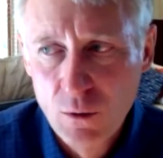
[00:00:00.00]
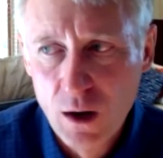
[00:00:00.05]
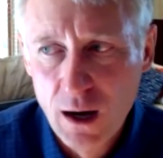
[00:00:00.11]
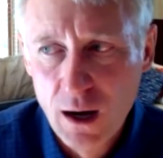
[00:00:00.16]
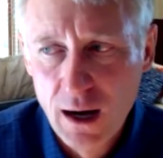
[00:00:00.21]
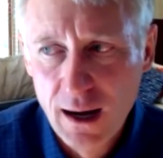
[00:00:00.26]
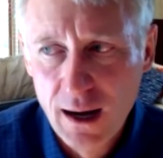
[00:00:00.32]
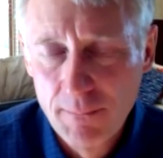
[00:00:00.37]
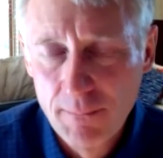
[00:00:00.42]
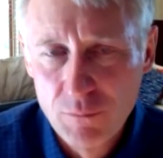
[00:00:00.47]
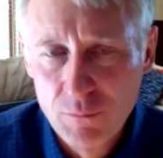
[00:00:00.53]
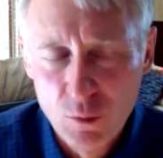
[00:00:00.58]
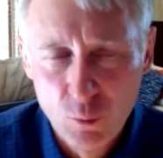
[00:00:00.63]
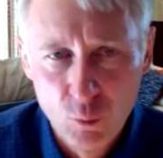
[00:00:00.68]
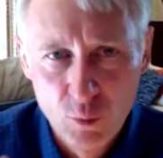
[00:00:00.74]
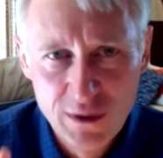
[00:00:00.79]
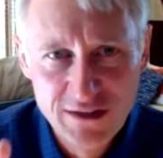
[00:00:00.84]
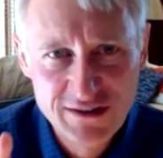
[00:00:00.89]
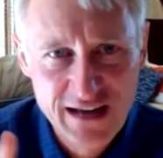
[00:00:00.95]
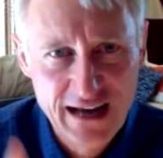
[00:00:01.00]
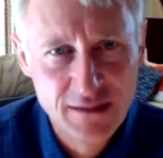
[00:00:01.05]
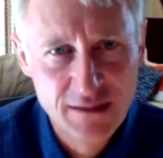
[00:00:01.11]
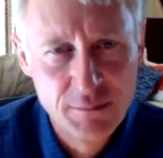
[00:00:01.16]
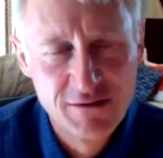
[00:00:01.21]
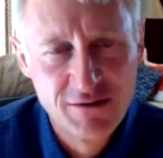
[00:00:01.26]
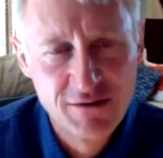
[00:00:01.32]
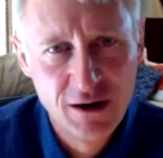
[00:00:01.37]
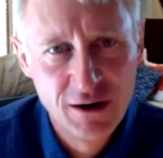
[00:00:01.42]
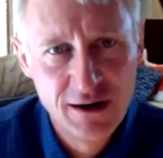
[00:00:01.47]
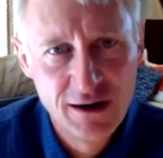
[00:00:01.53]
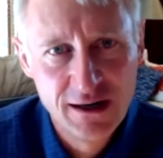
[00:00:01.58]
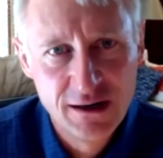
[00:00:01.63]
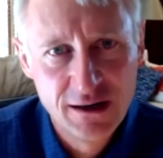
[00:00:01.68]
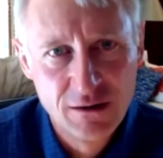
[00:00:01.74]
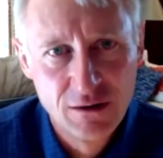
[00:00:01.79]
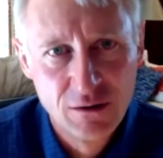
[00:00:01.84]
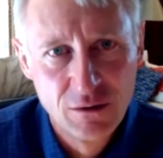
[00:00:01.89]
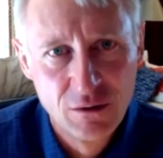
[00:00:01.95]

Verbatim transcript: um, we tend to be very